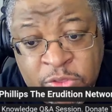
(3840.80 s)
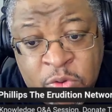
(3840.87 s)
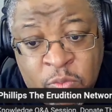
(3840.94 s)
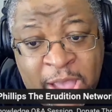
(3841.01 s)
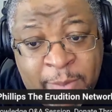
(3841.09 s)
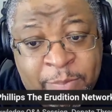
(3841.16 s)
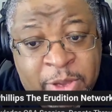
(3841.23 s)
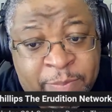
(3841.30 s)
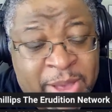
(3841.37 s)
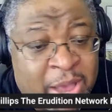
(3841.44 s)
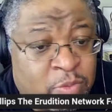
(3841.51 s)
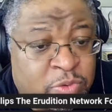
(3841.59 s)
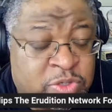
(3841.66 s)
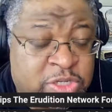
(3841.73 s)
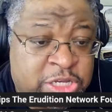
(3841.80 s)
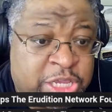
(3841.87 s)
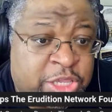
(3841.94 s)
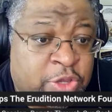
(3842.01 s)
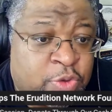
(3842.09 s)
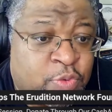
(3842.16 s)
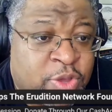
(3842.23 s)
the wrap up, I will see
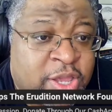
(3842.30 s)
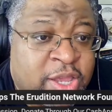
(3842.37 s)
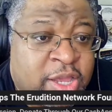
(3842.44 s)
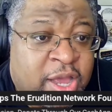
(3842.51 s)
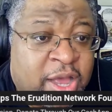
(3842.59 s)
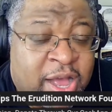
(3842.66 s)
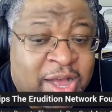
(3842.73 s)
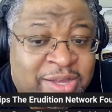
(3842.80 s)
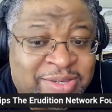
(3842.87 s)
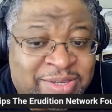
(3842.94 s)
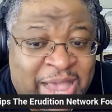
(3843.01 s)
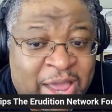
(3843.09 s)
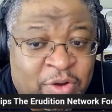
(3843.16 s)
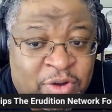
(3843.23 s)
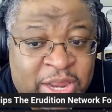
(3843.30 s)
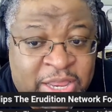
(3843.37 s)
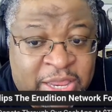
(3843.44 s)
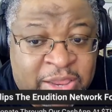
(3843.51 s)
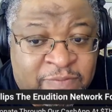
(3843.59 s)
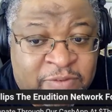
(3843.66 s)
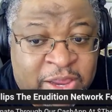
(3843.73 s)
you uh, Saturday
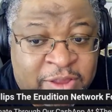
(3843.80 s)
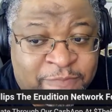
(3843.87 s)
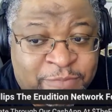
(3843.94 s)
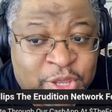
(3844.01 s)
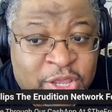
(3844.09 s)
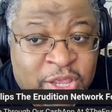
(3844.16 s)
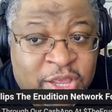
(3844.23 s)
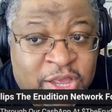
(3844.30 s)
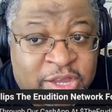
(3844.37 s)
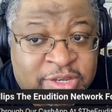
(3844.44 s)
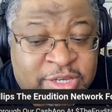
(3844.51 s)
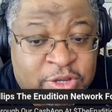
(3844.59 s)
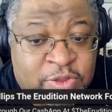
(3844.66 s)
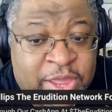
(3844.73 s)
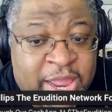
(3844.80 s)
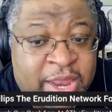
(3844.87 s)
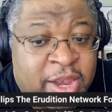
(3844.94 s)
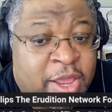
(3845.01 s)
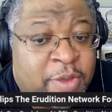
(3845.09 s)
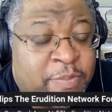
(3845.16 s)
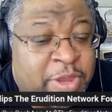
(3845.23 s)
evening. Until
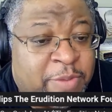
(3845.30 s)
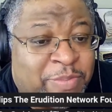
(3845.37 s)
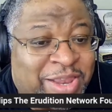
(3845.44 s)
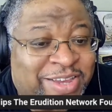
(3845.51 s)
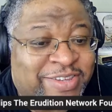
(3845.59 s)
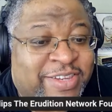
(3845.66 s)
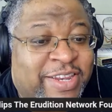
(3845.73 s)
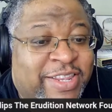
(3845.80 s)
then, be blessed.